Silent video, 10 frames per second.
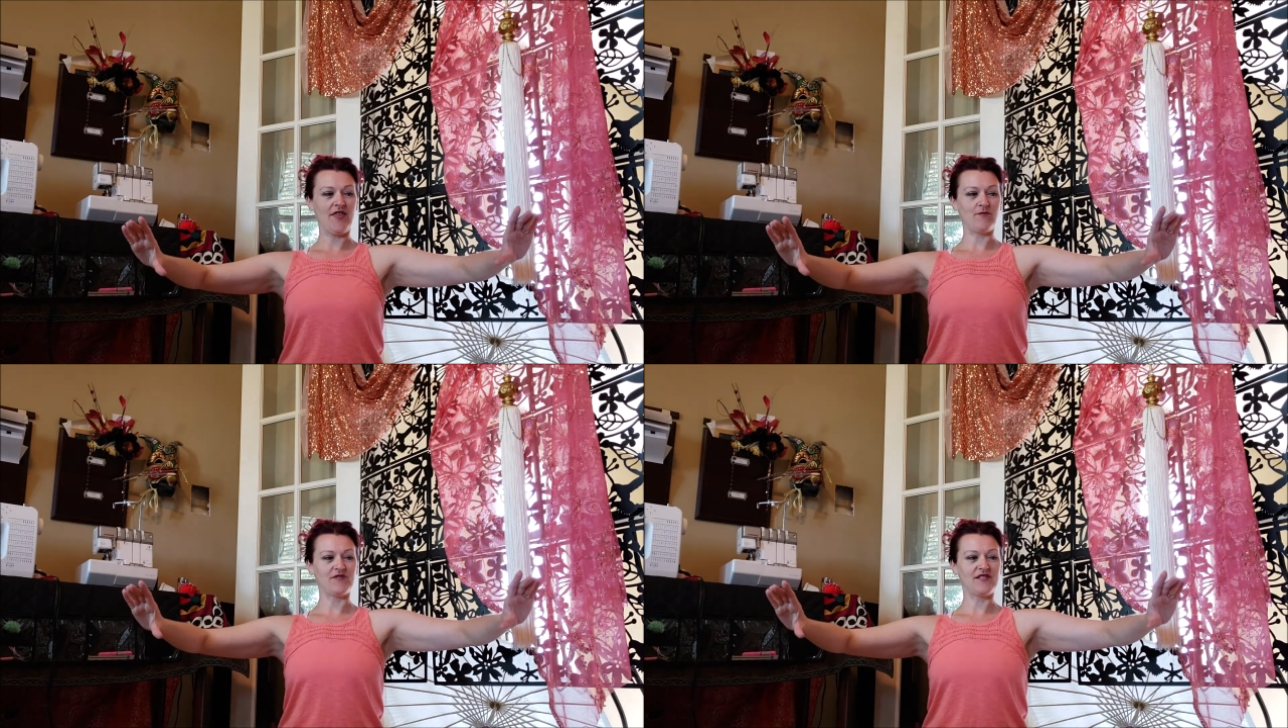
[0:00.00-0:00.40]

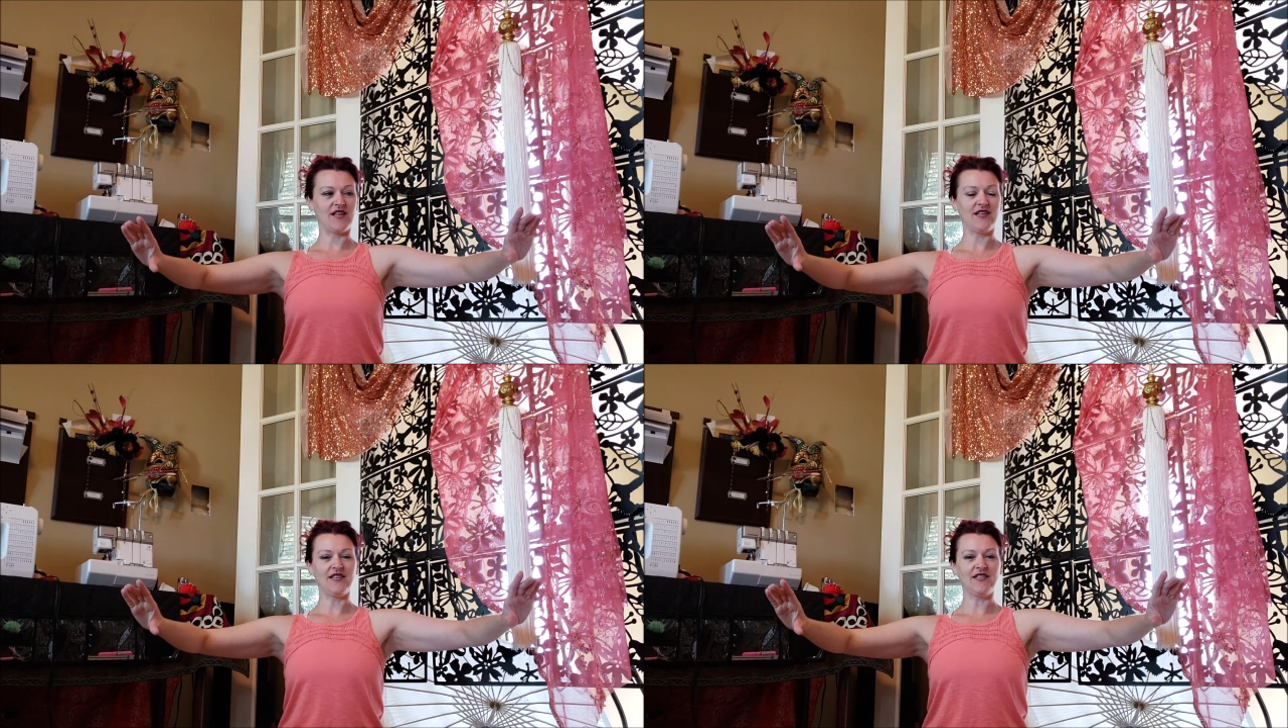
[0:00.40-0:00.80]
Thumb
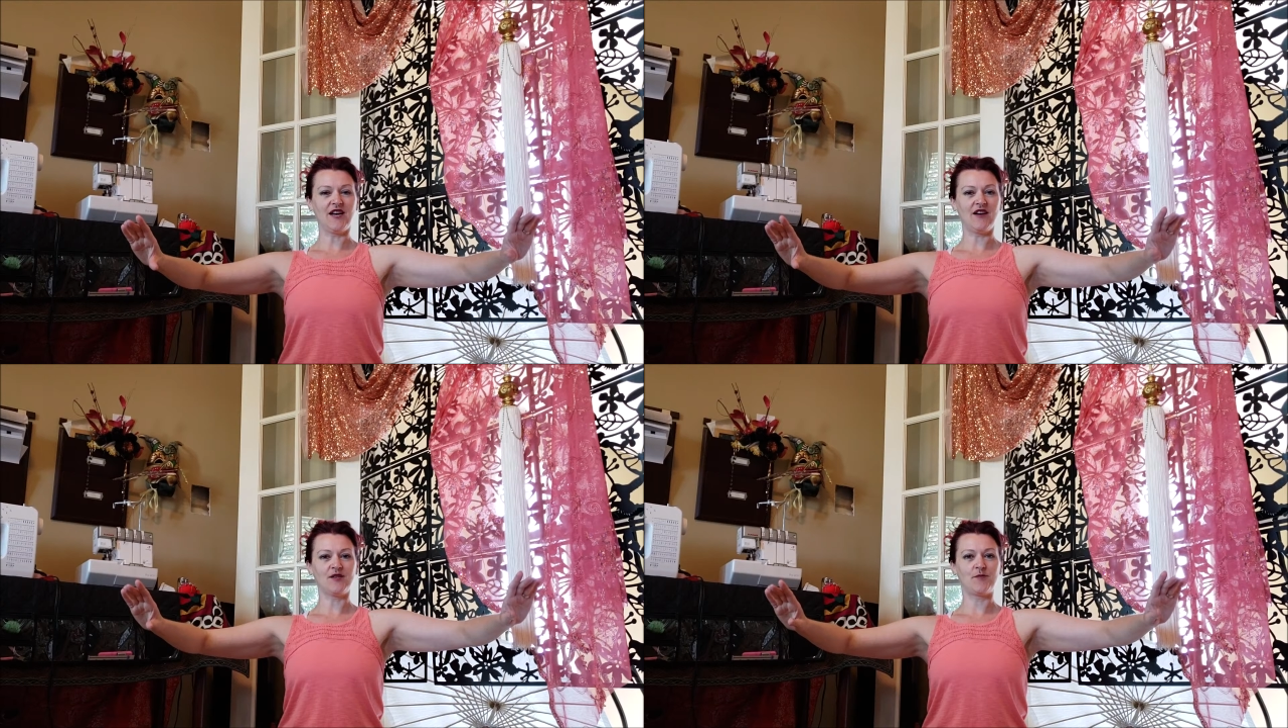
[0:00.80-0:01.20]
slightly
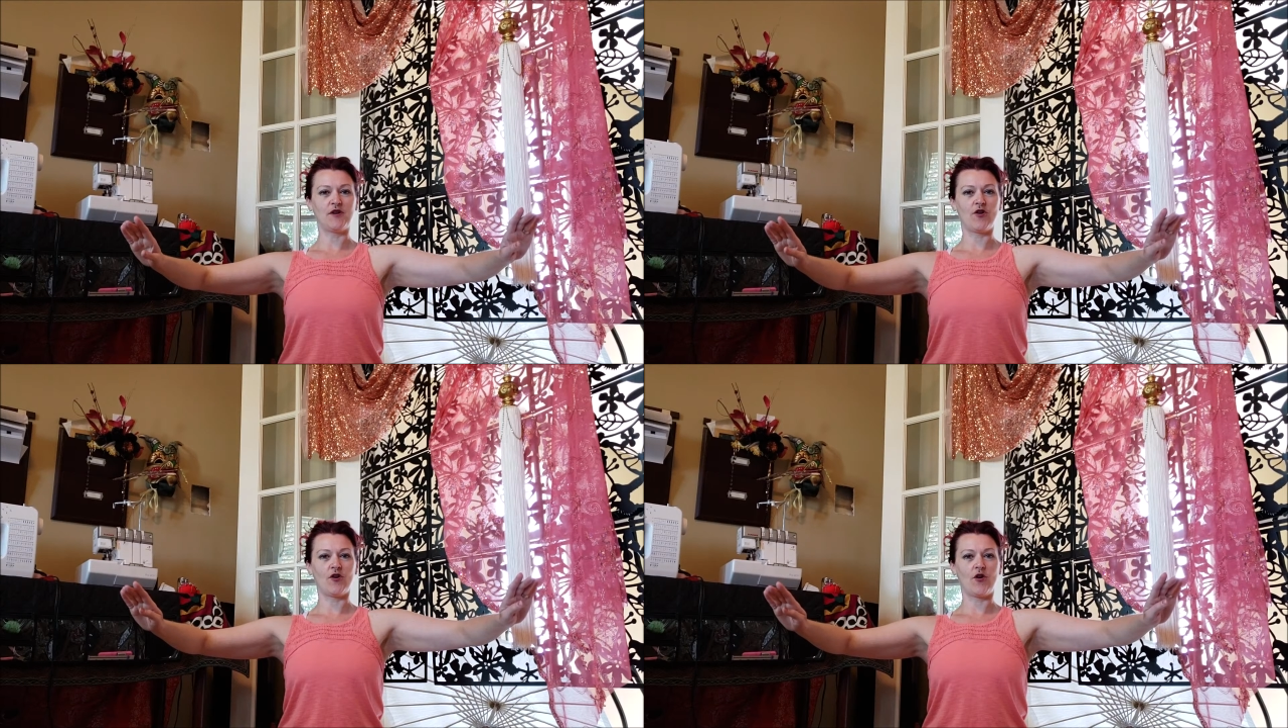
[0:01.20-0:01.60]
tucked,
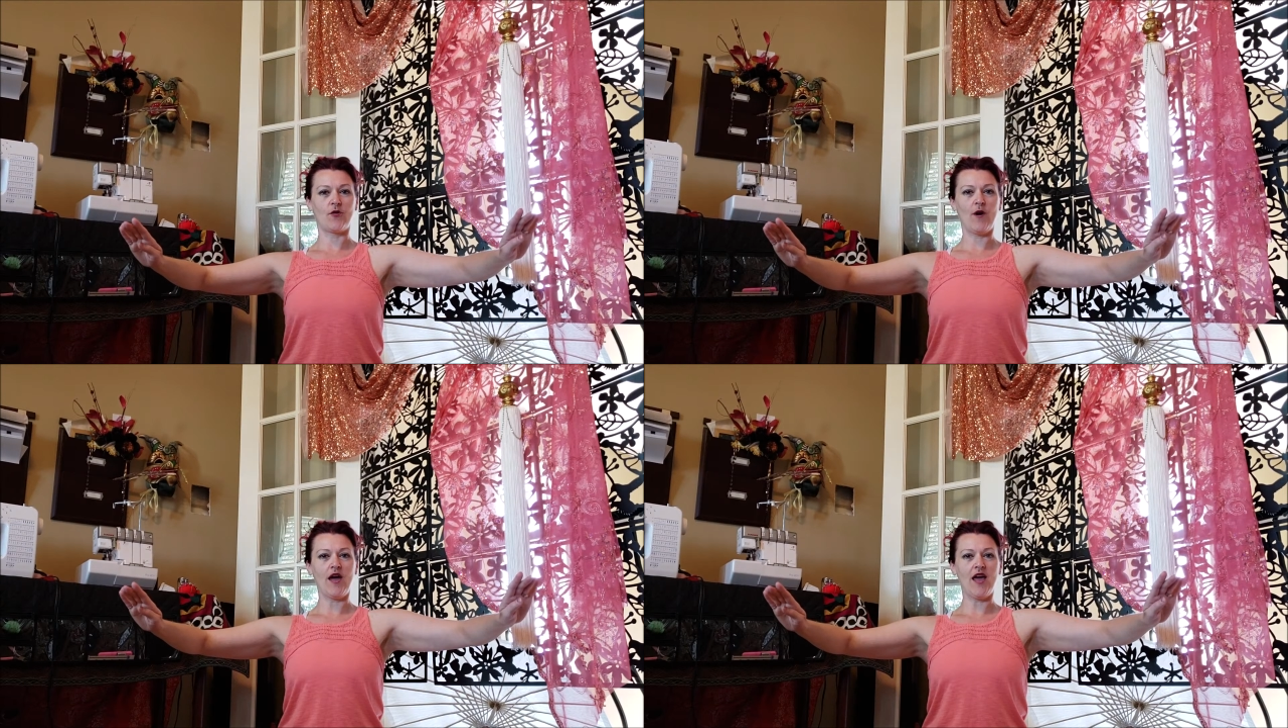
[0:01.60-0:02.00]
but not all
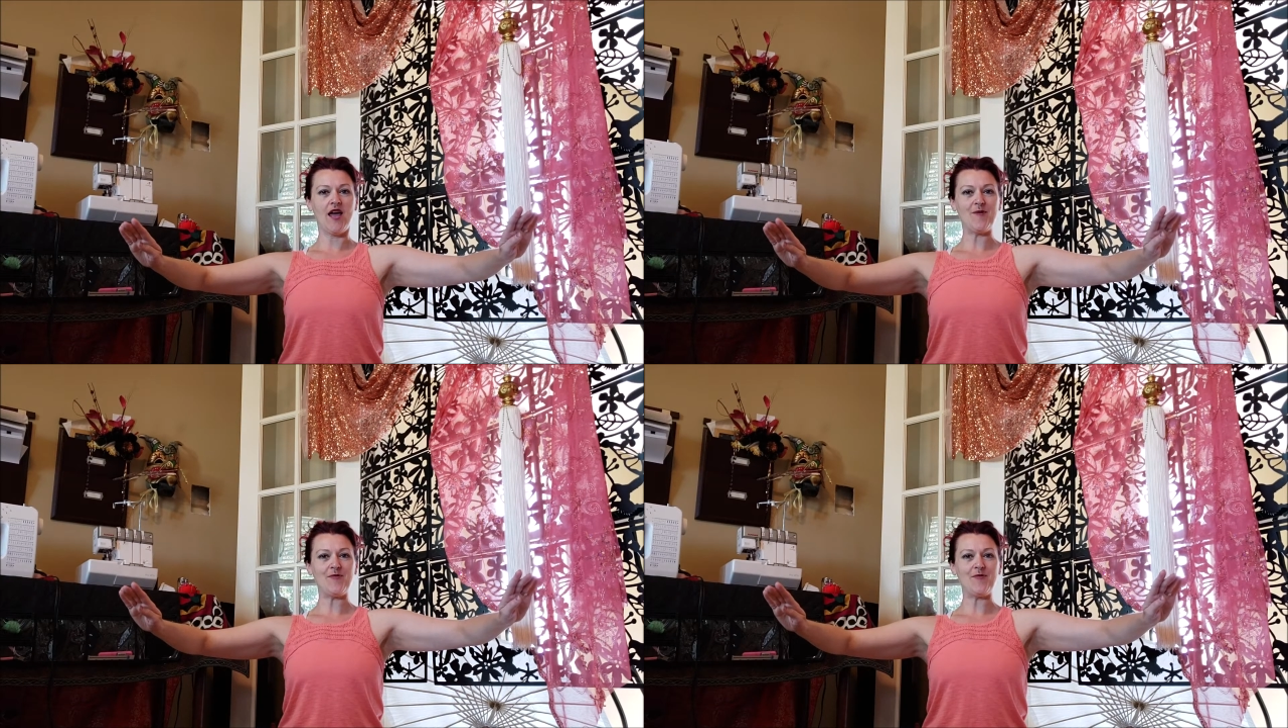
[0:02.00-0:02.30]
the way,